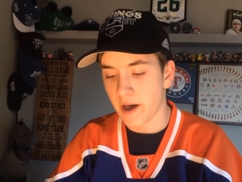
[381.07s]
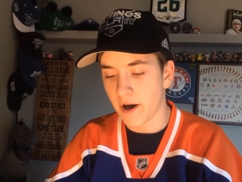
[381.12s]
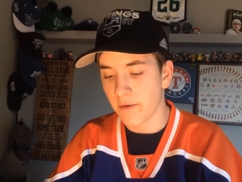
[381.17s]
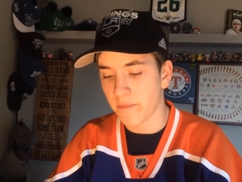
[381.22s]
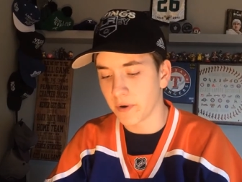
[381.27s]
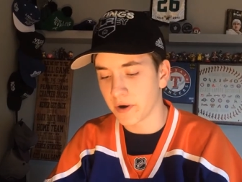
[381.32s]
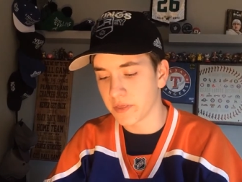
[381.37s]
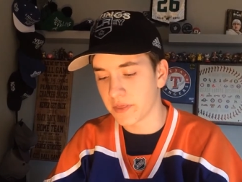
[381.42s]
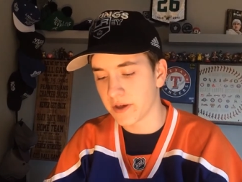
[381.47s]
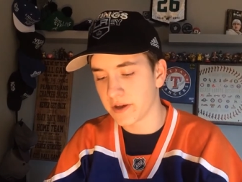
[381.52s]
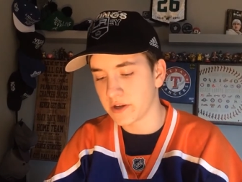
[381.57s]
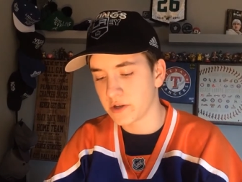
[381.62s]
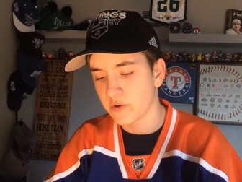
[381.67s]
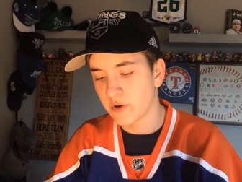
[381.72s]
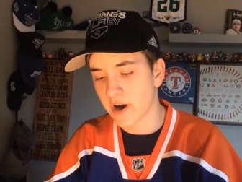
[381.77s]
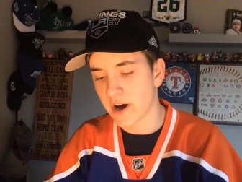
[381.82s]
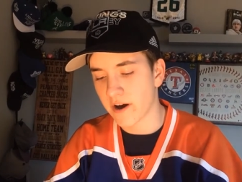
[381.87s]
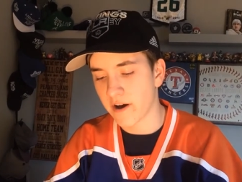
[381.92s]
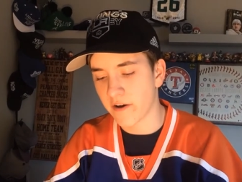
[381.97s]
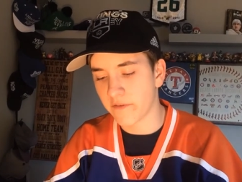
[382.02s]
But then you
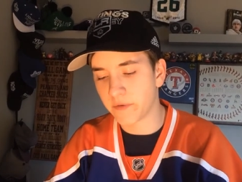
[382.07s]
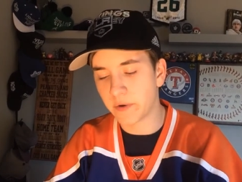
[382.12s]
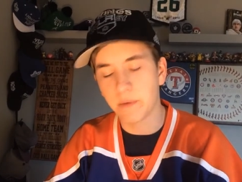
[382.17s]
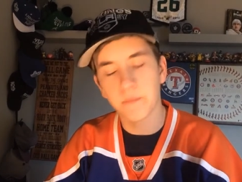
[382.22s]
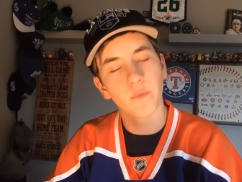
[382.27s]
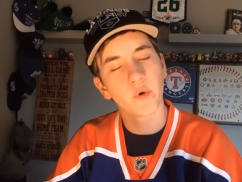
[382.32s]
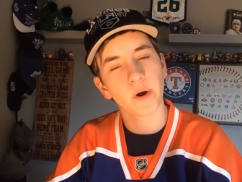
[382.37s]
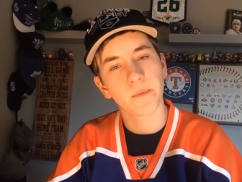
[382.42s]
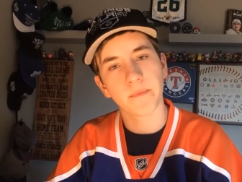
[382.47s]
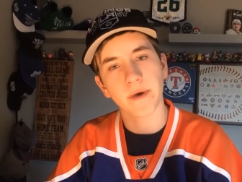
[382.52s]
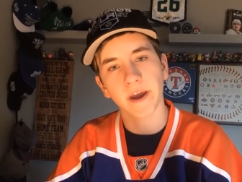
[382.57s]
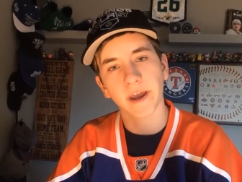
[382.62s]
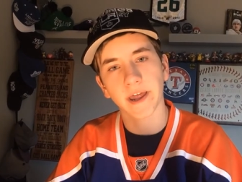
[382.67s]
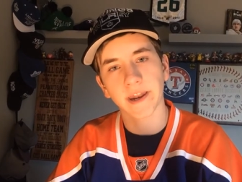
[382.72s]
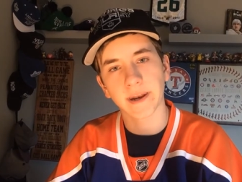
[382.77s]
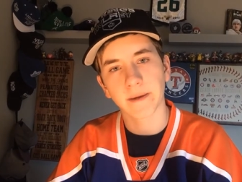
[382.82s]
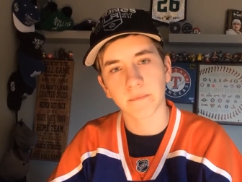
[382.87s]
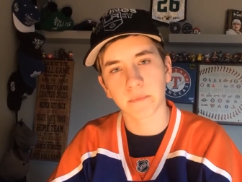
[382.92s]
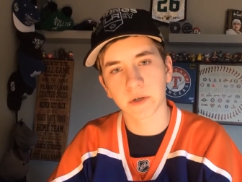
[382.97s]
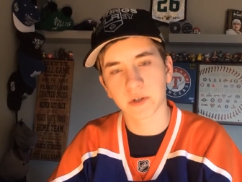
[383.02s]
have Winnipeg at
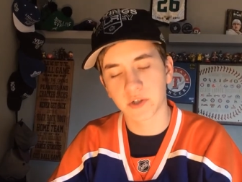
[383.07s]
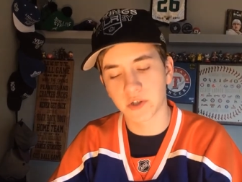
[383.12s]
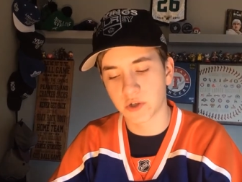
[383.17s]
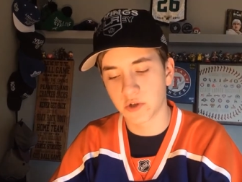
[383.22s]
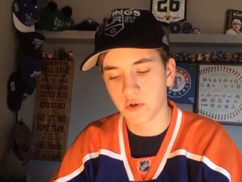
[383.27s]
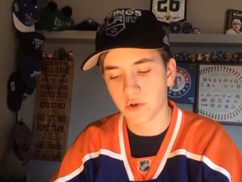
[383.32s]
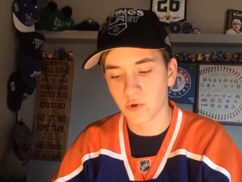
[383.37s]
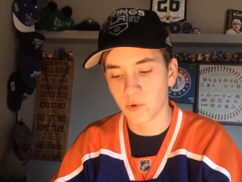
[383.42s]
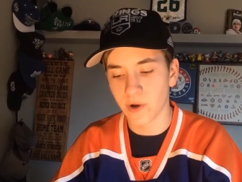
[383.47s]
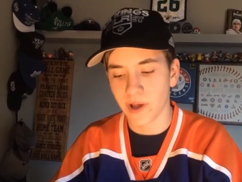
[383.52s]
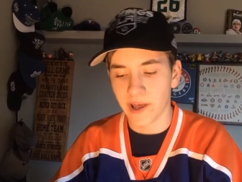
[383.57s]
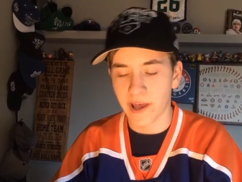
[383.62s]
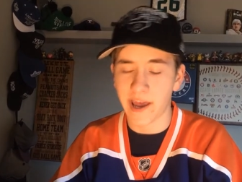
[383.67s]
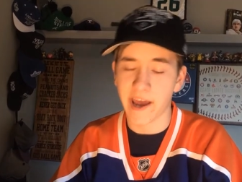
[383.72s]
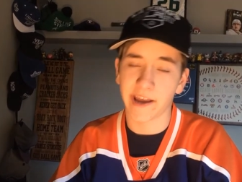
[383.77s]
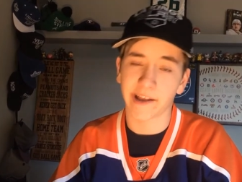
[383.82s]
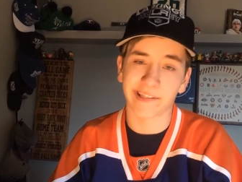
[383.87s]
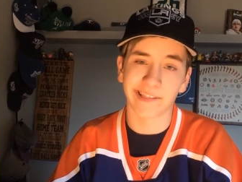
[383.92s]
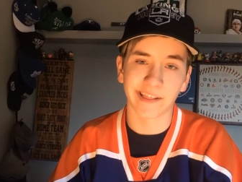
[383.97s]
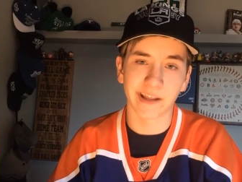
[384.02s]
number two
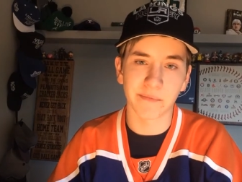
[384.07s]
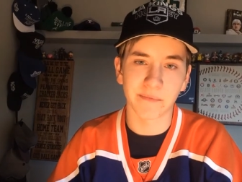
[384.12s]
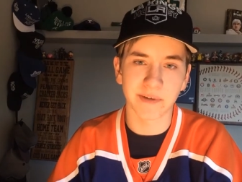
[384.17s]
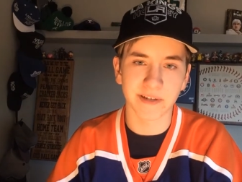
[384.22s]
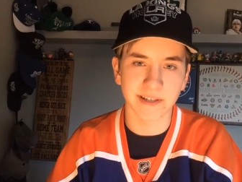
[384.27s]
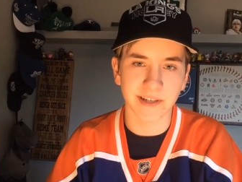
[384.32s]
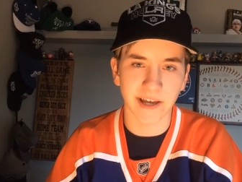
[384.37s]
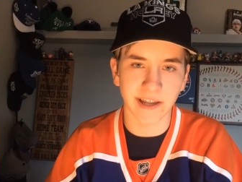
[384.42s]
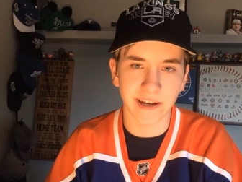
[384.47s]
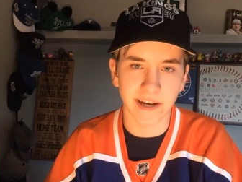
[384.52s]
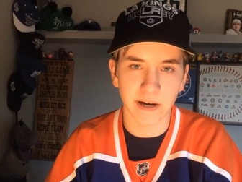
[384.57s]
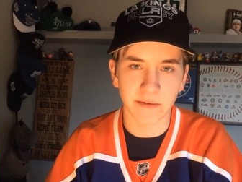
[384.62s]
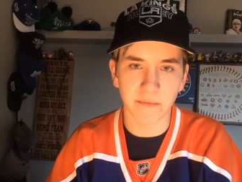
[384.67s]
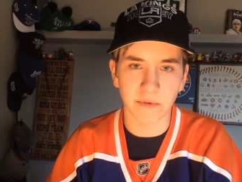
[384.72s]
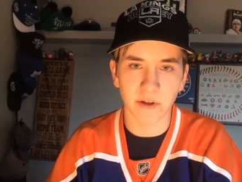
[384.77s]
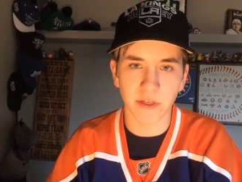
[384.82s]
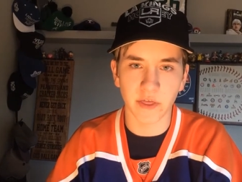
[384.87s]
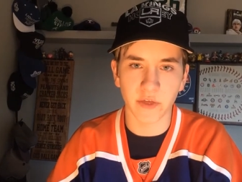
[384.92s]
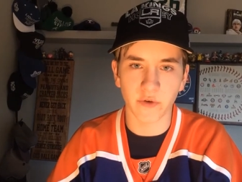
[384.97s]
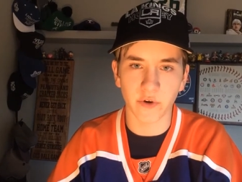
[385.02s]
and Columbus at number
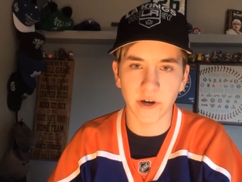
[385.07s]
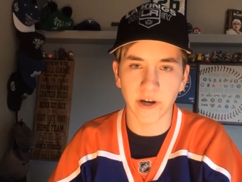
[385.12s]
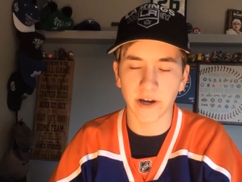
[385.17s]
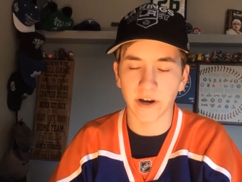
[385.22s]
three,